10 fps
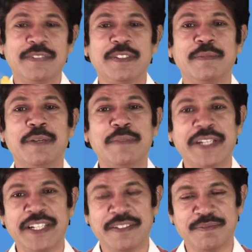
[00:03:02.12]
of the
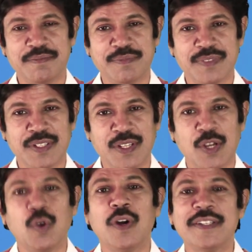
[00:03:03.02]
membrane,
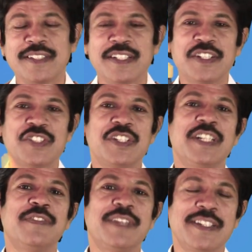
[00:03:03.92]
concentration
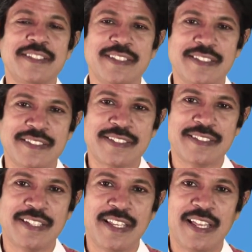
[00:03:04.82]

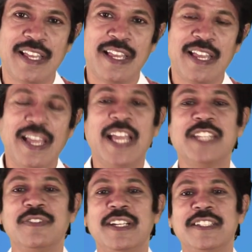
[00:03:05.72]
differences
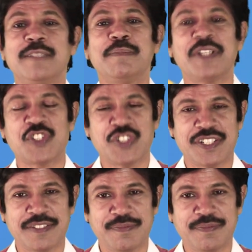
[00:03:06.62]
as well as the pressure.